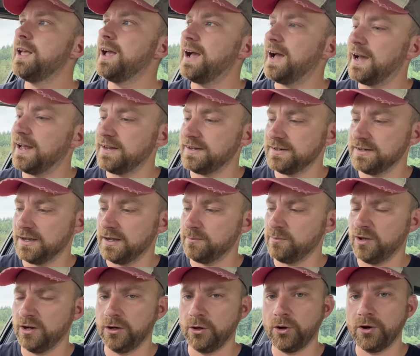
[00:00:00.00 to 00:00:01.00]
and um,
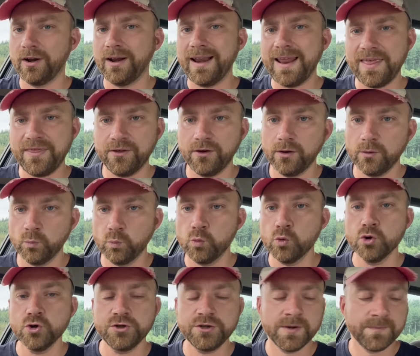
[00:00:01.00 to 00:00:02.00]
a lot of leather and
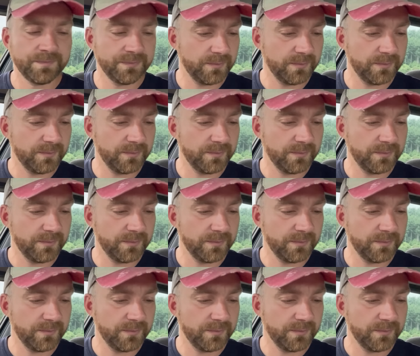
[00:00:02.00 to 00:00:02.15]
wood.